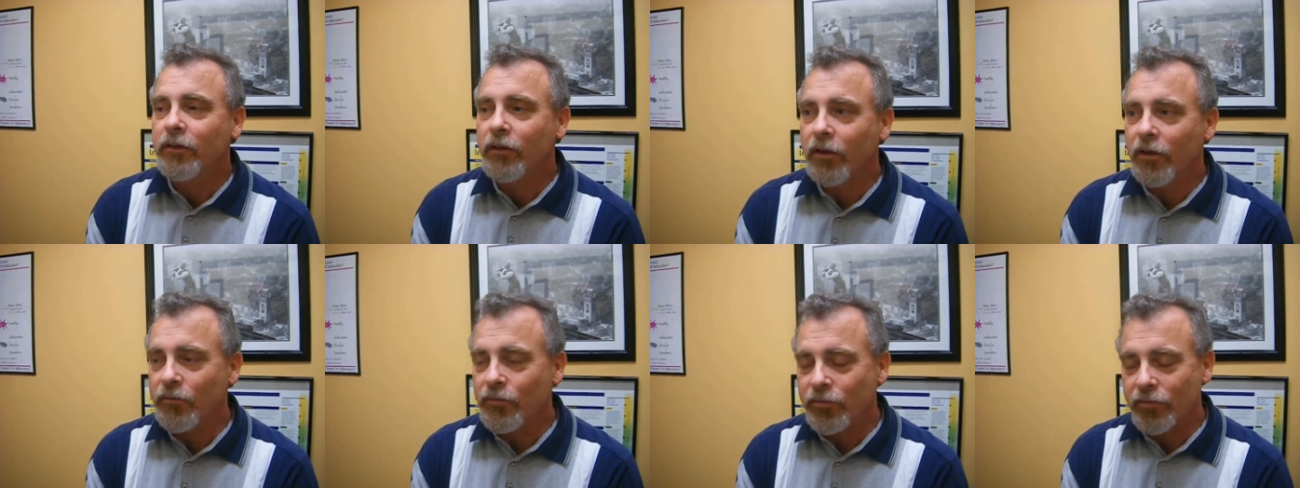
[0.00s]

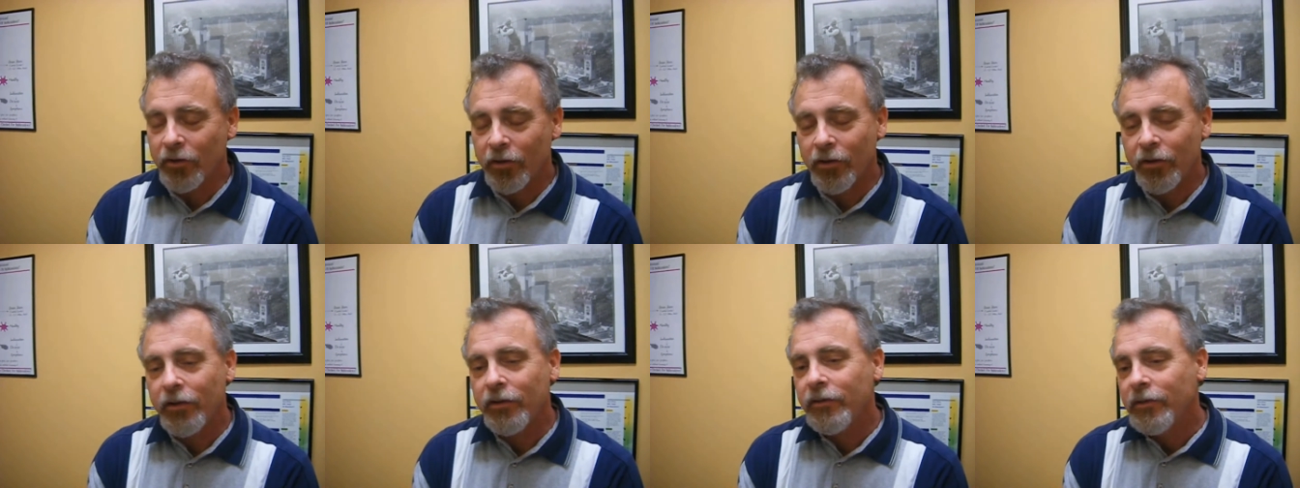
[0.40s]
on the left
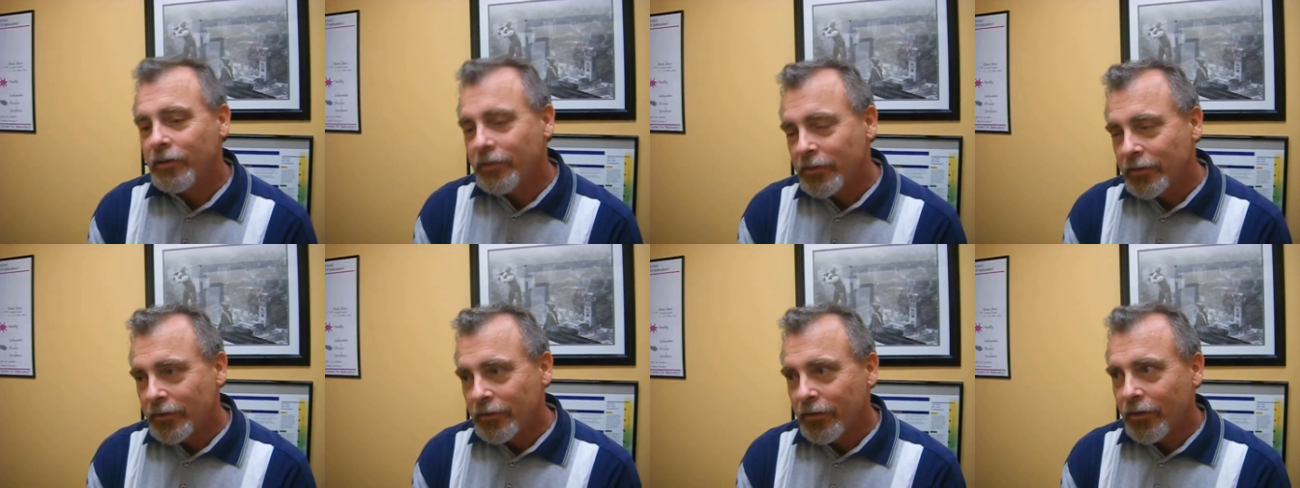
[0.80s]
side,
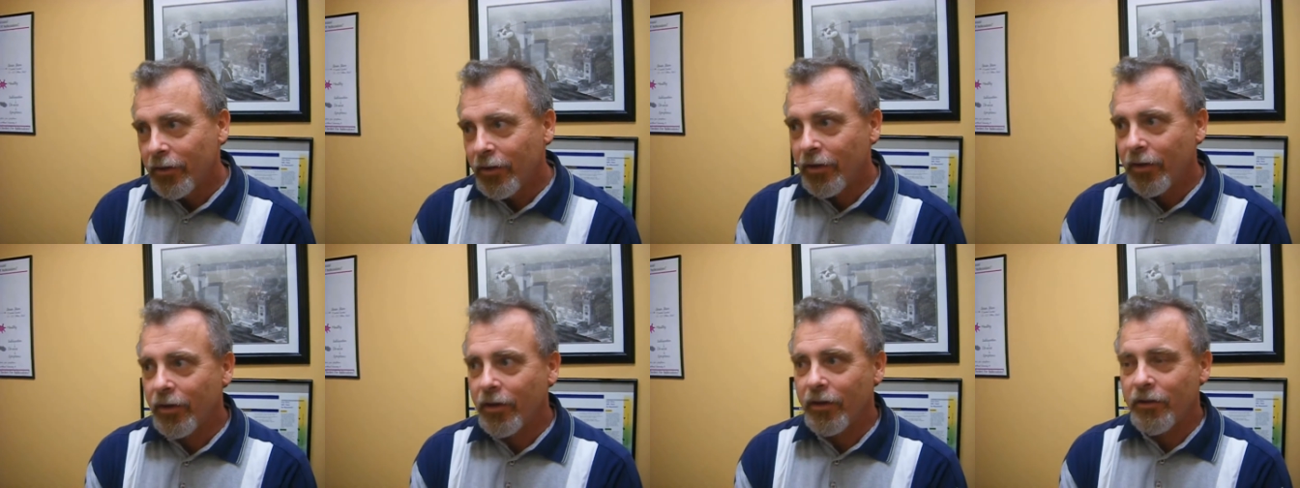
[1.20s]

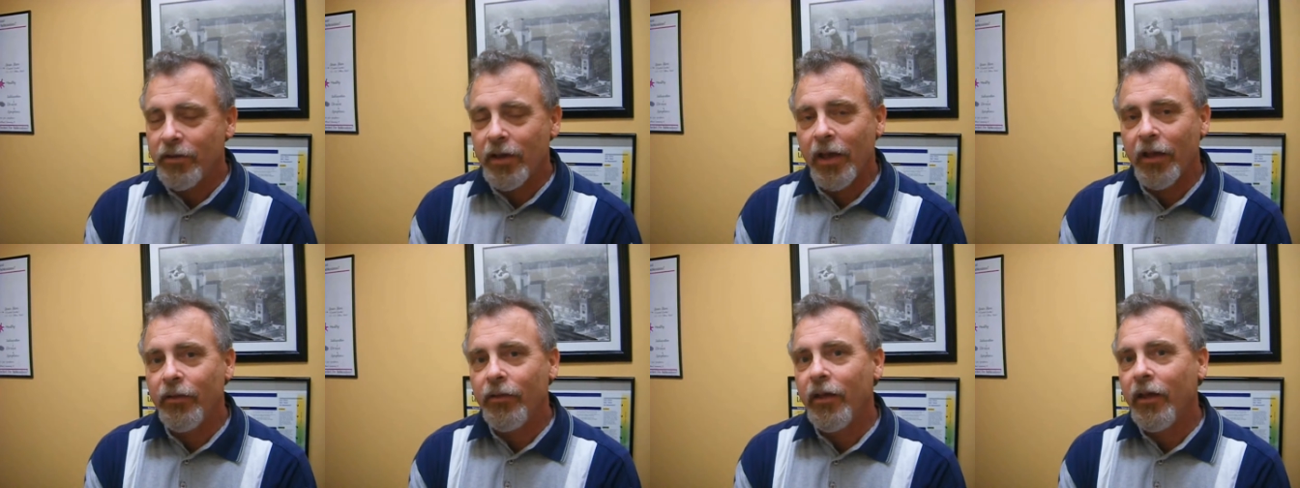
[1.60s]
and
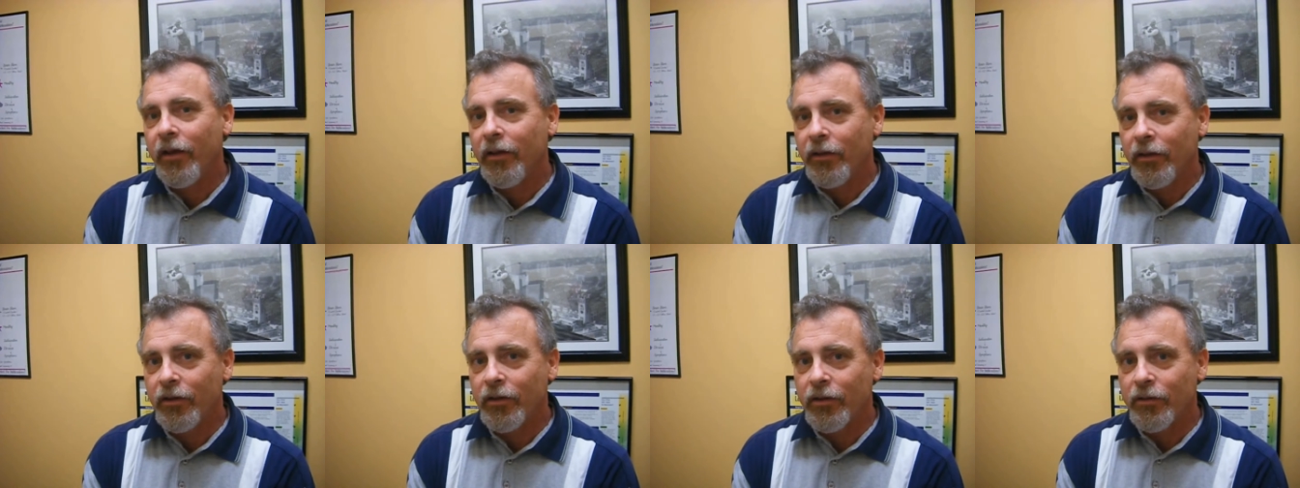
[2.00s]
I had
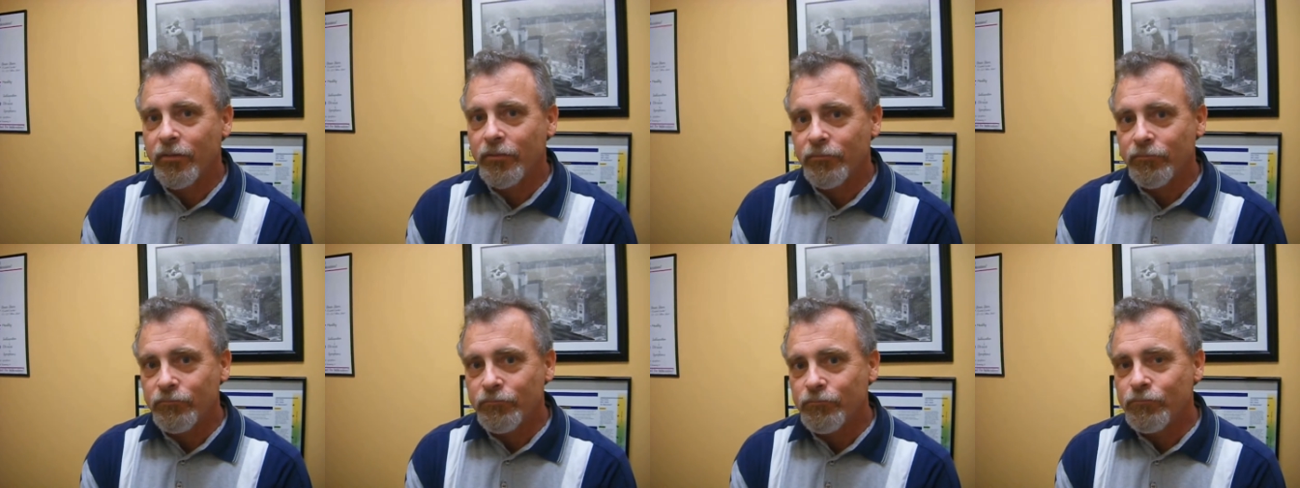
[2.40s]
that
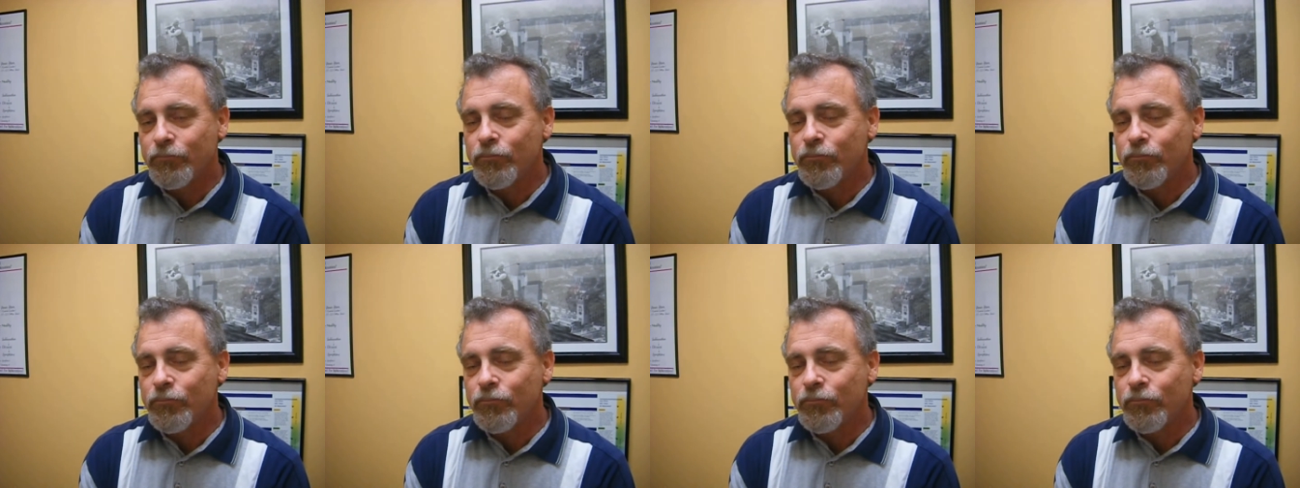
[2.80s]
in